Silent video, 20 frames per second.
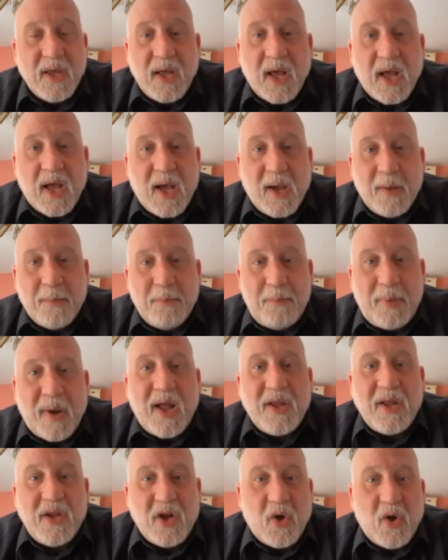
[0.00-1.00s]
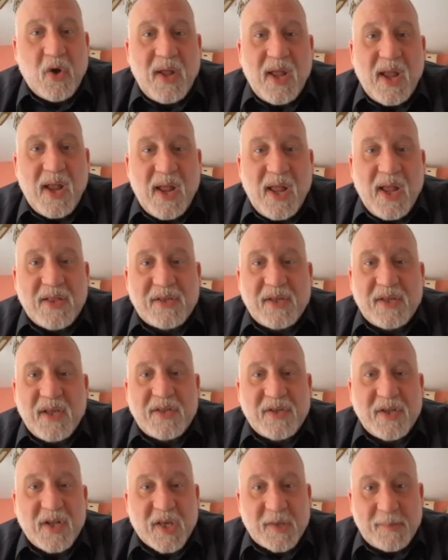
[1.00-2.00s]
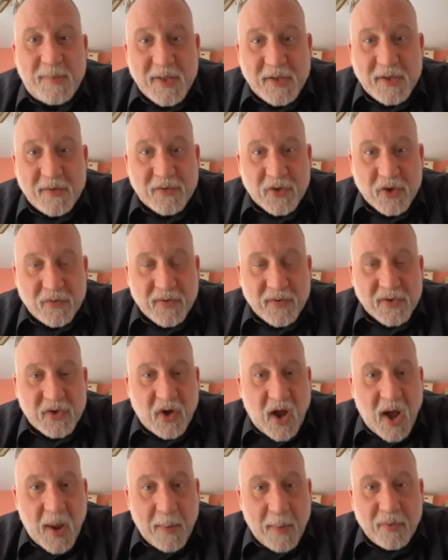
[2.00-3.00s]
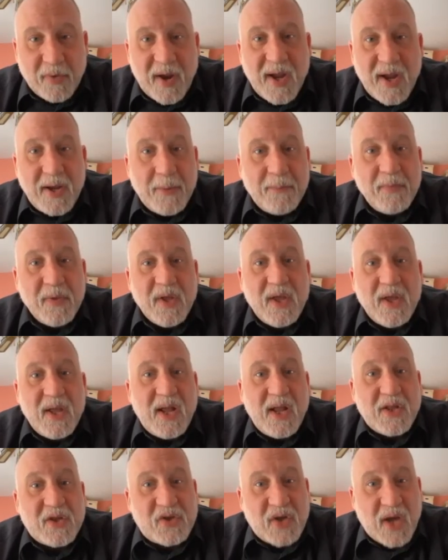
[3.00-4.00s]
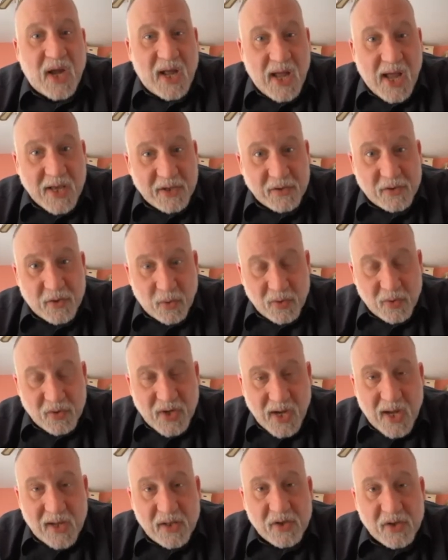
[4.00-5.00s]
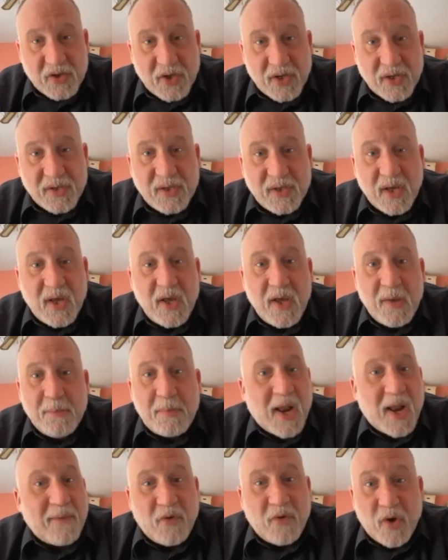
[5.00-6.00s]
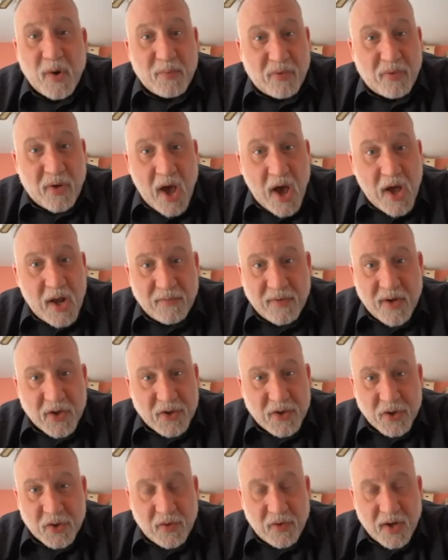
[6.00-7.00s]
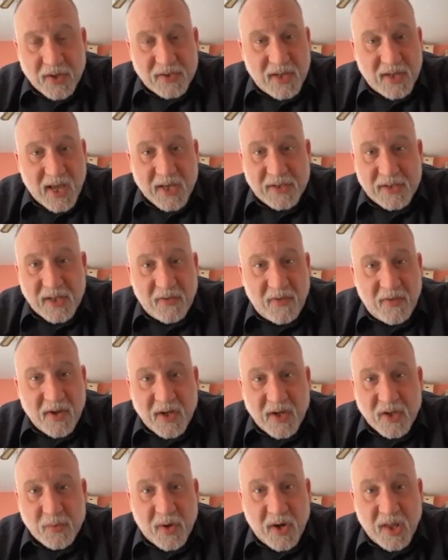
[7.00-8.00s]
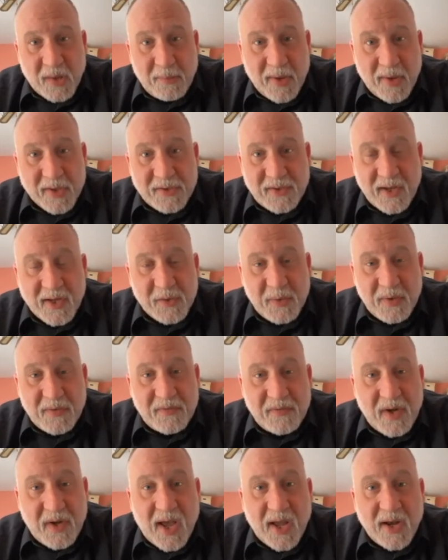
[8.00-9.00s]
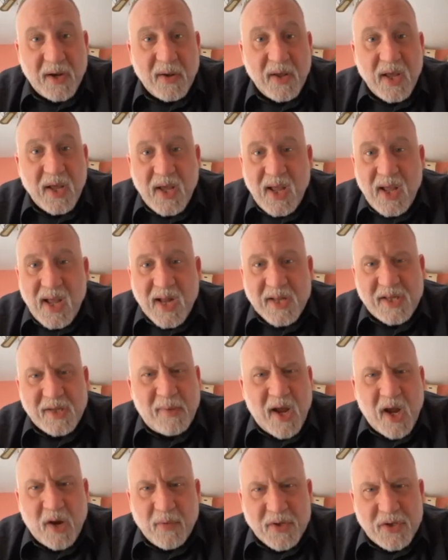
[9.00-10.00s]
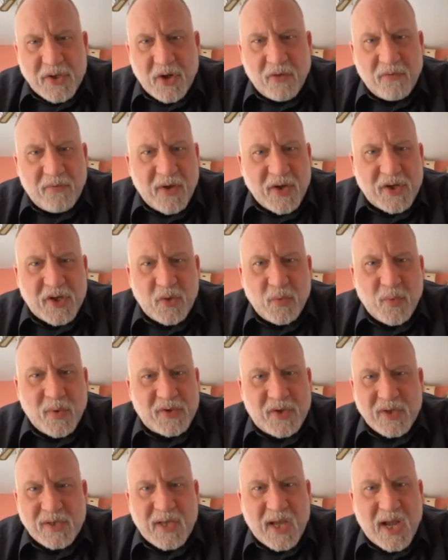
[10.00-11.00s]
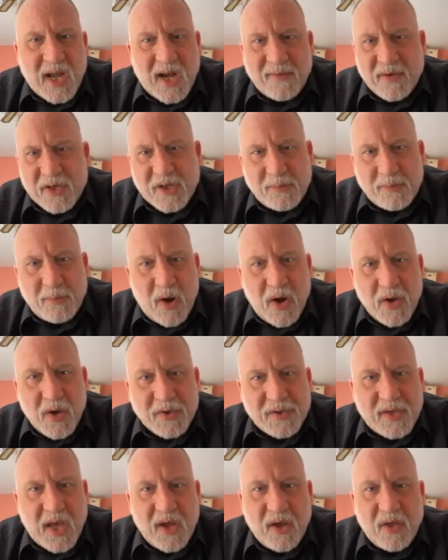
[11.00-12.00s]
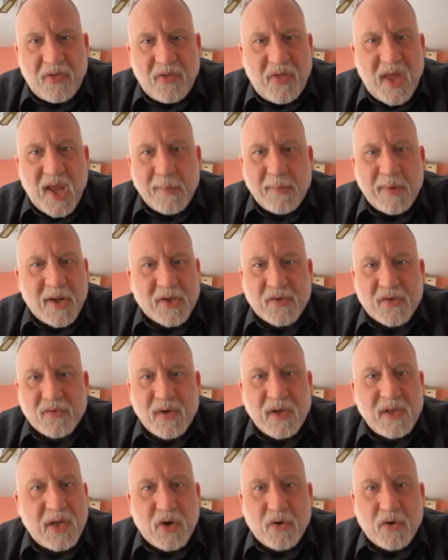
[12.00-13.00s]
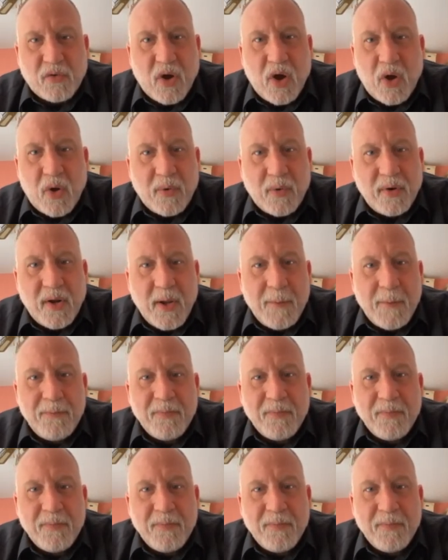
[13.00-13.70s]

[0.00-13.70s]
But, you know, it's an expensive service to operate. It has its own challenges, but I'm very proud of Get Your Drugs Tested. I think it's one of the best things we've done. And so my original vision was just kind of a small scale thing, but it's really grown.